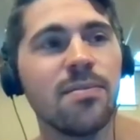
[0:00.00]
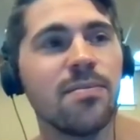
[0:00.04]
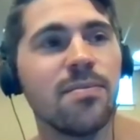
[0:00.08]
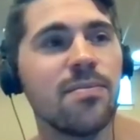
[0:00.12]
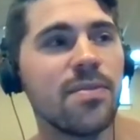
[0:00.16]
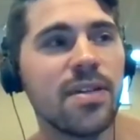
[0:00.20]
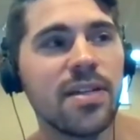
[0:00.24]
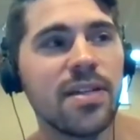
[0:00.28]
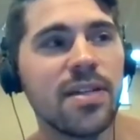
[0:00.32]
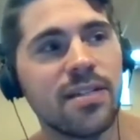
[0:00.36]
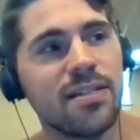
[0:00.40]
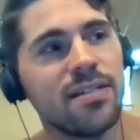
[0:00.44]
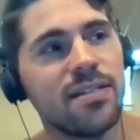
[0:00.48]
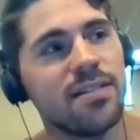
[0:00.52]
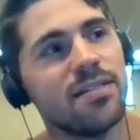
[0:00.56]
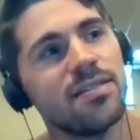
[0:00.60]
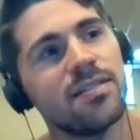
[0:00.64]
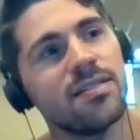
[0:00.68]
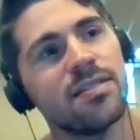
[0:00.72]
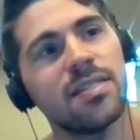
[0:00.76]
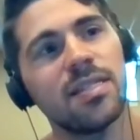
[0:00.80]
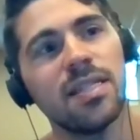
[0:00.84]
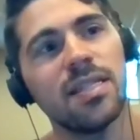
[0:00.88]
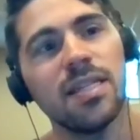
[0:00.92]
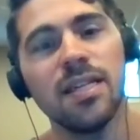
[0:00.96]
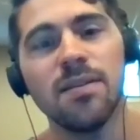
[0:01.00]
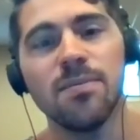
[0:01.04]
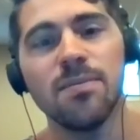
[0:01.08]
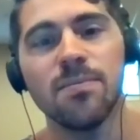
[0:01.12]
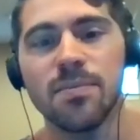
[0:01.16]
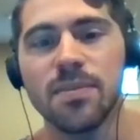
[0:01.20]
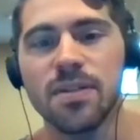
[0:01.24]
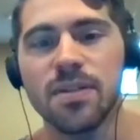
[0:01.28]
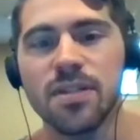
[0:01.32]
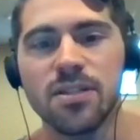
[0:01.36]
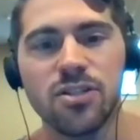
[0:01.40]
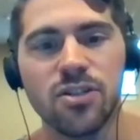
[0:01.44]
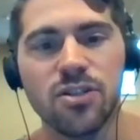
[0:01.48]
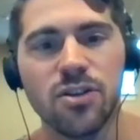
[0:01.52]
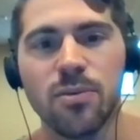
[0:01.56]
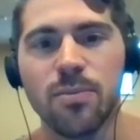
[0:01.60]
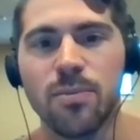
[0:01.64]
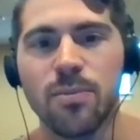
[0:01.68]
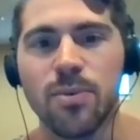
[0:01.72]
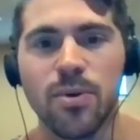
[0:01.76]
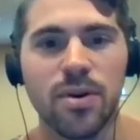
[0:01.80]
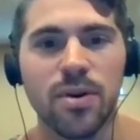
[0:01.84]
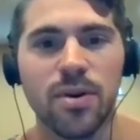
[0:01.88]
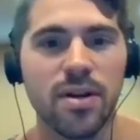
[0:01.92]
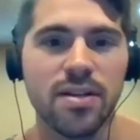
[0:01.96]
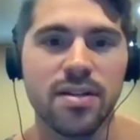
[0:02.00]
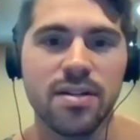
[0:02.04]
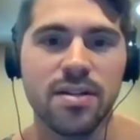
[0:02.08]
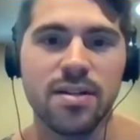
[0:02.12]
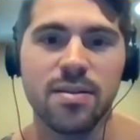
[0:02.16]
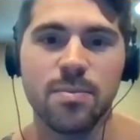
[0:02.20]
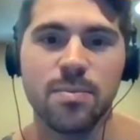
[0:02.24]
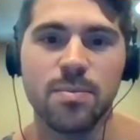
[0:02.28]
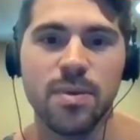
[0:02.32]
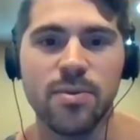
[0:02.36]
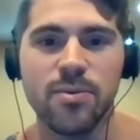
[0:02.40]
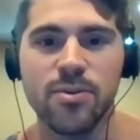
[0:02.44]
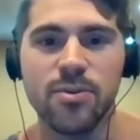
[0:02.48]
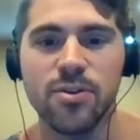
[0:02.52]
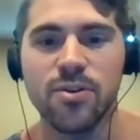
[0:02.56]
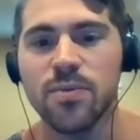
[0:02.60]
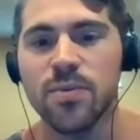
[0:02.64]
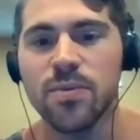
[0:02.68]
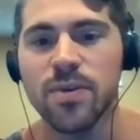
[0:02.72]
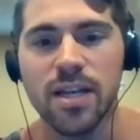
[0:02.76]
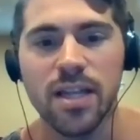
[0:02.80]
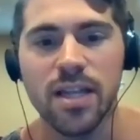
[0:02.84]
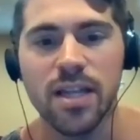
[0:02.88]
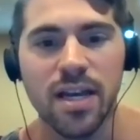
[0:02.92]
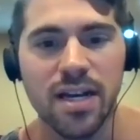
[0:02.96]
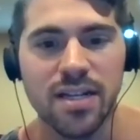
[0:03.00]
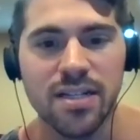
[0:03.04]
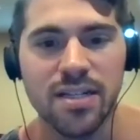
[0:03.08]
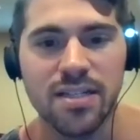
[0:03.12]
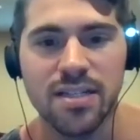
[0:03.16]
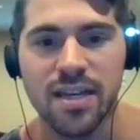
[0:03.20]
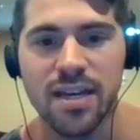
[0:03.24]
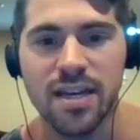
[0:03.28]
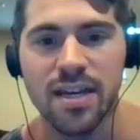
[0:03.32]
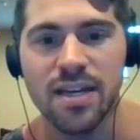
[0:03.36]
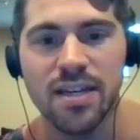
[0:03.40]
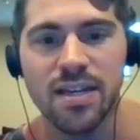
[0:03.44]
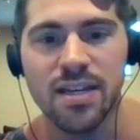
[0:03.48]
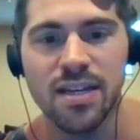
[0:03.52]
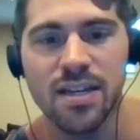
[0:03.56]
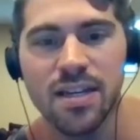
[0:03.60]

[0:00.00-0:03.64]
like sleep is so important, and people don't realize that